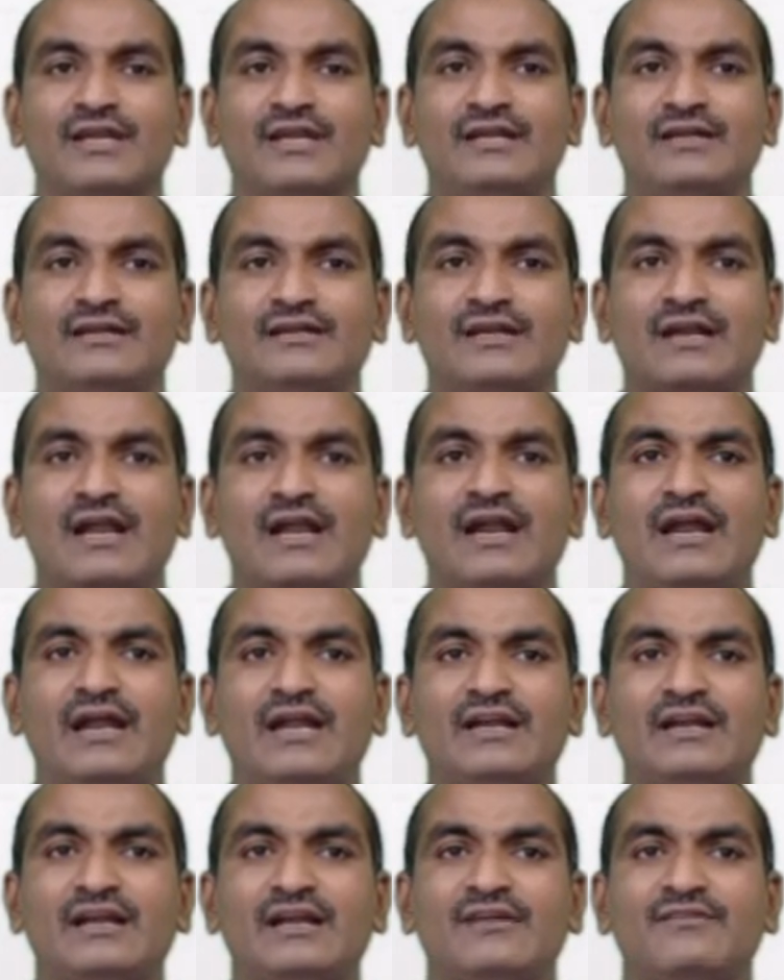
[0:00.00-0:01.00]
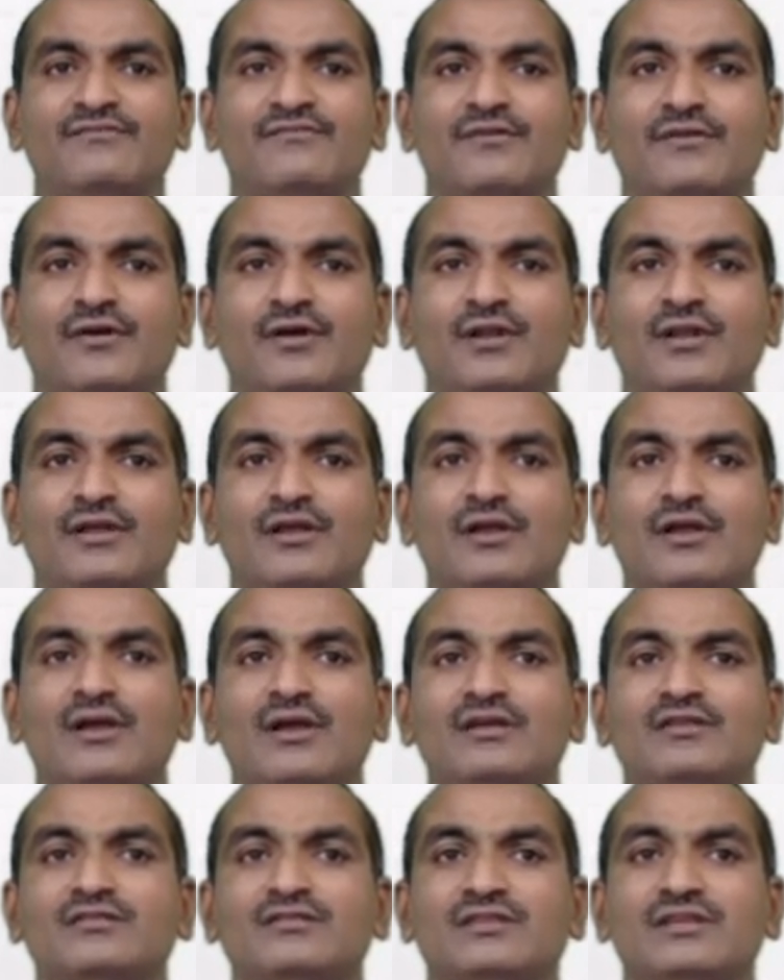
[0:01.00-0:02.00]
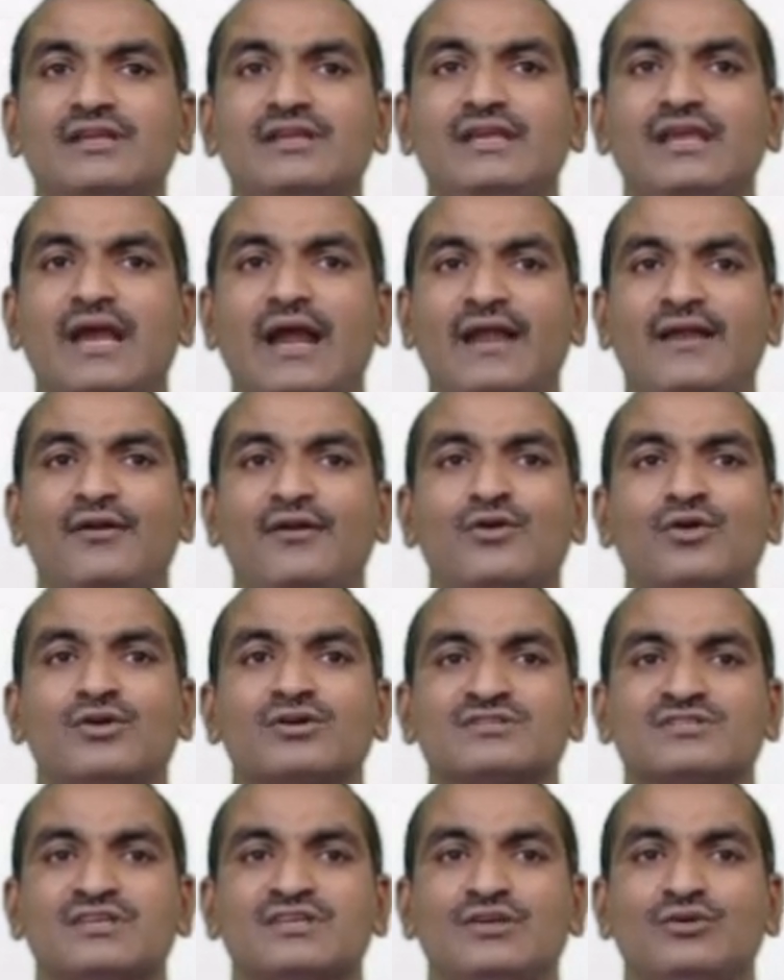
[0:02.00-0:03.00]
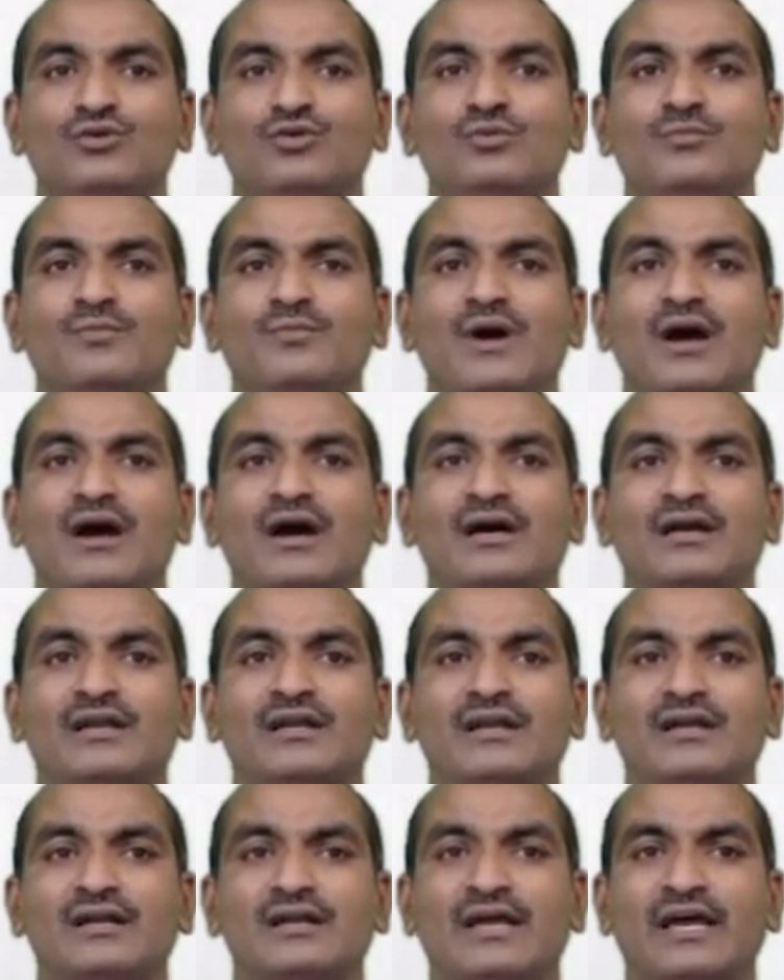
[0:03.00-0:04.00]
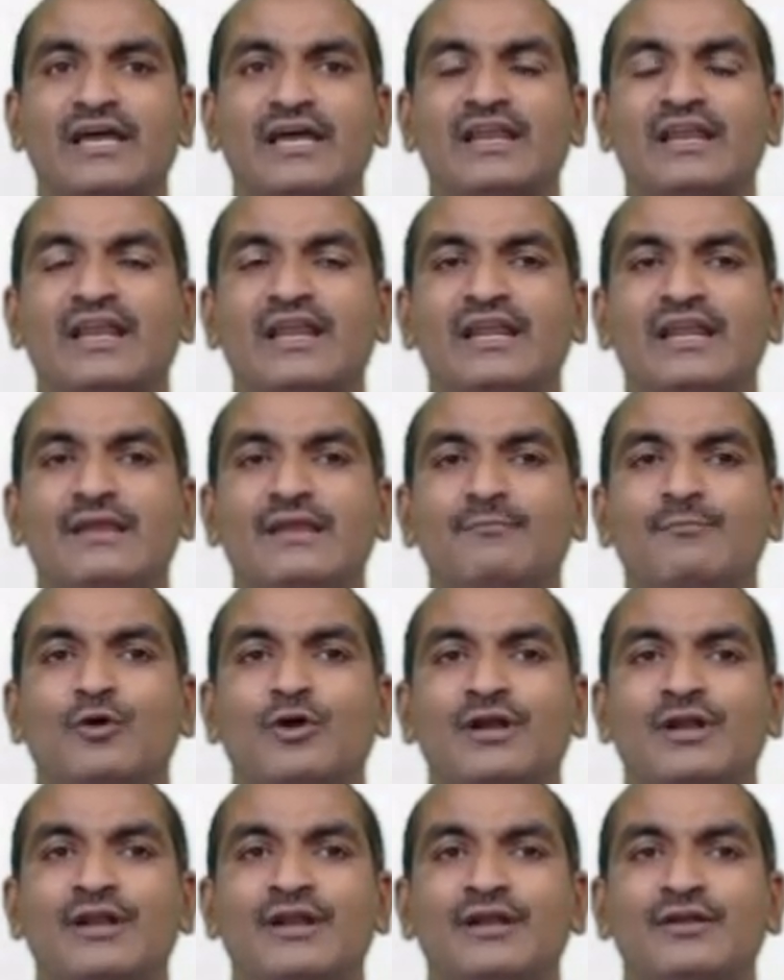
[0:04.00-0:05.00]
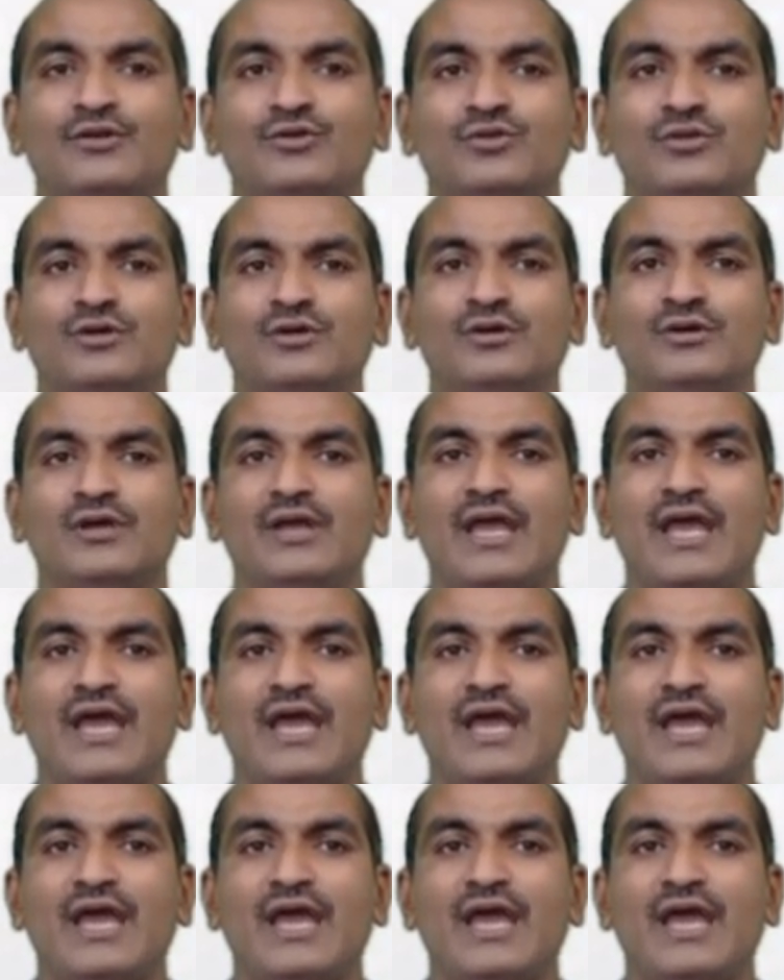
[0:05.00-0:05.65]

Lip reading: In trihydric phenol, 3 hydroxy group are directly bonded to the